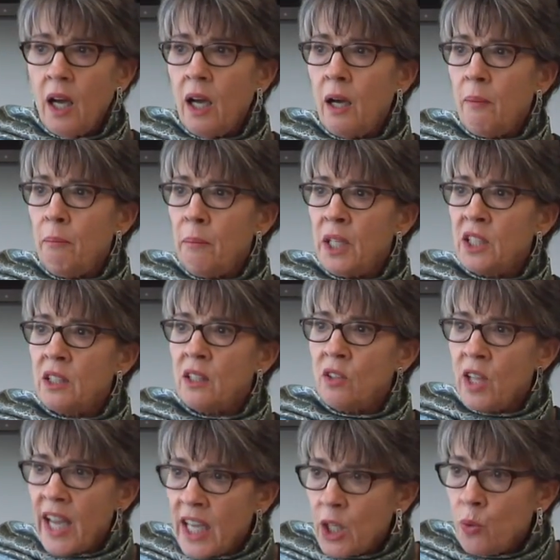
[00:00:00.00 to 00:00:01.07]
But the
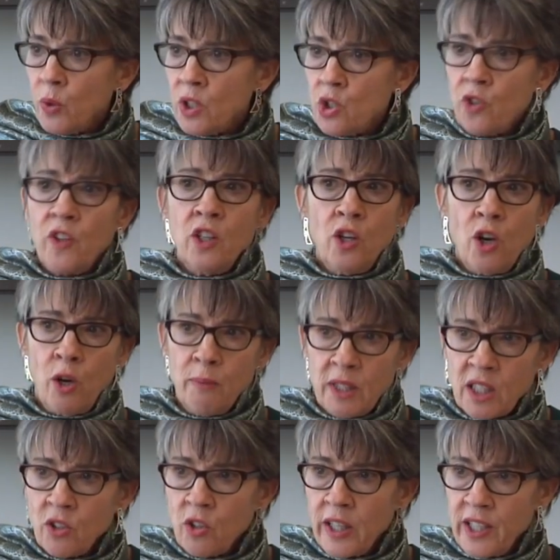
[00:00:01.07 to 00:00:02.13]
language, the
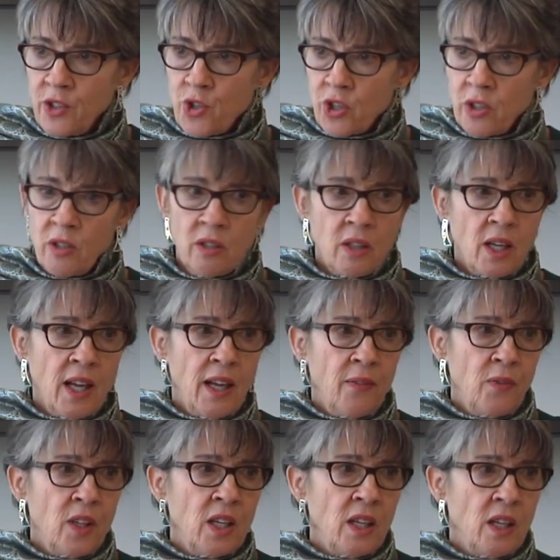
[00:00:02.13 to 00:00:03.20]
nomenclature,
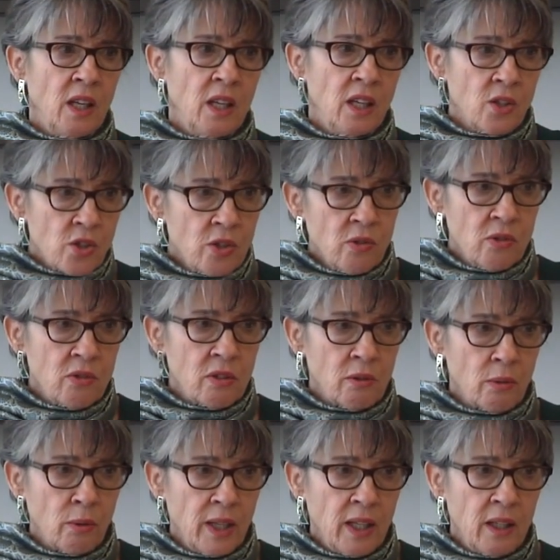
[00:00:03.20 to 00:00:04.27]
and the issues
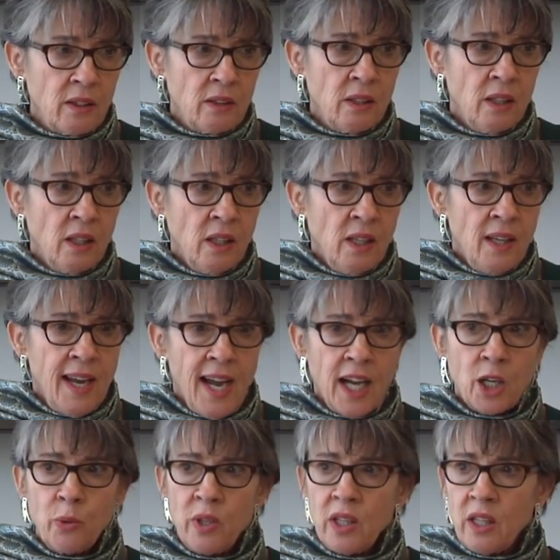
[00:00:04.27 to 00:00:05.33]
around
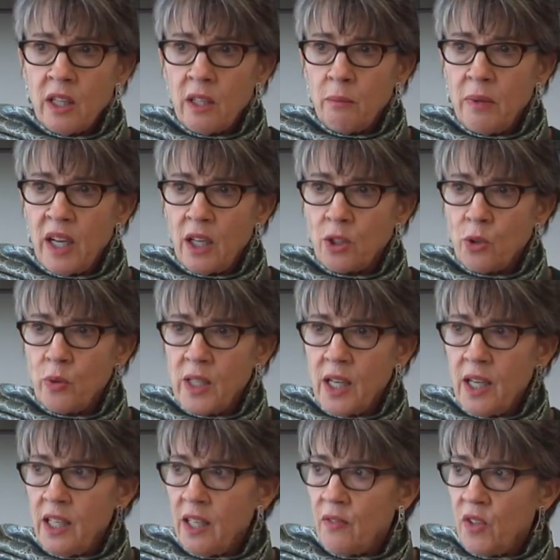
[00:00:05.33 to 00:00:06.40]
how do we think about
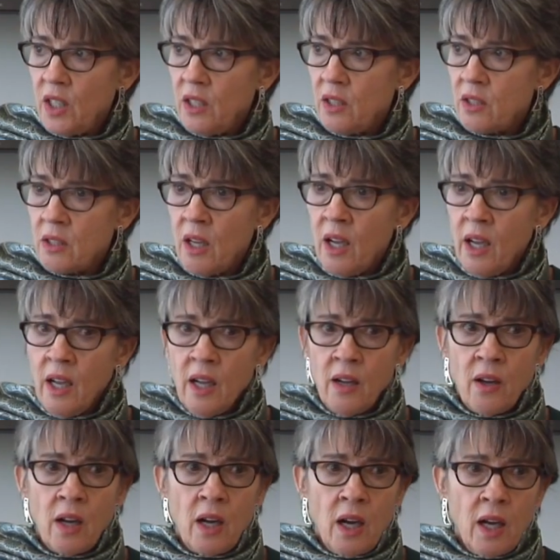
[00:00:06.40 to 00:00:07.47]
creating these
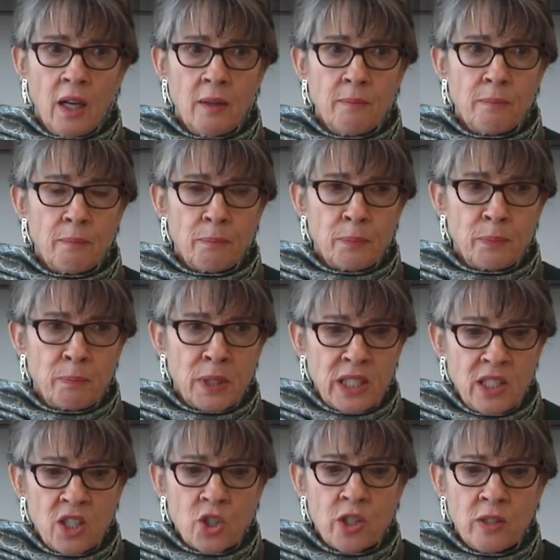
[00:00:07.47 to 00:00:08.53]

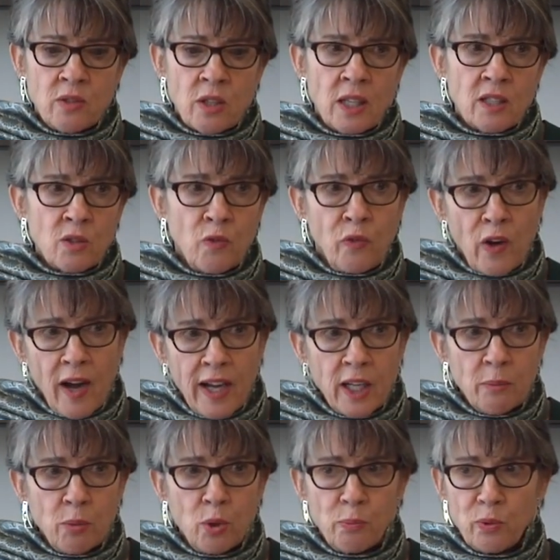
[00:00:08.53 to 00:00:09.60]
positions as
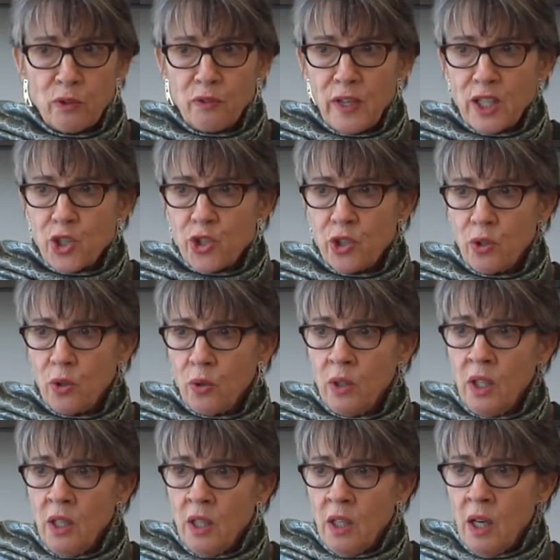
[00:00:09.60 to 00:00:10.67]
viable professional
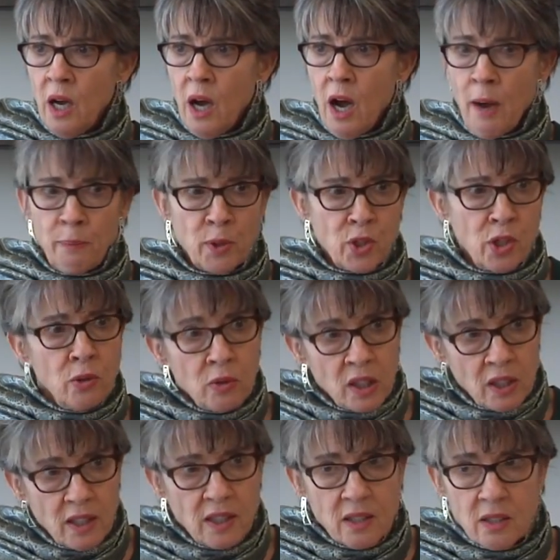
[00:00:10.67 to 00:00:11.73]

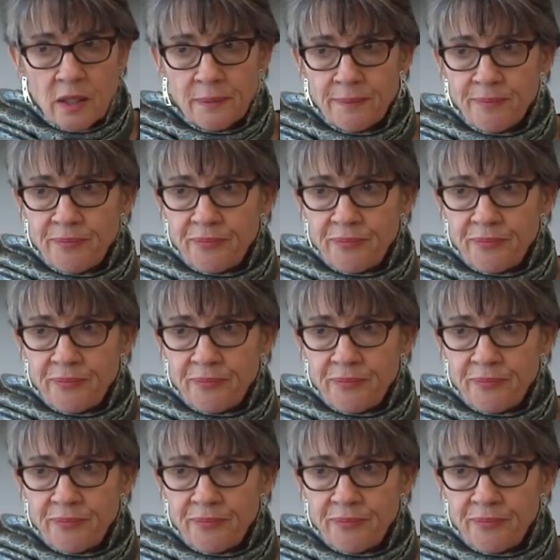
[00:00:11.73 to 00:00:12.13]
opportunities.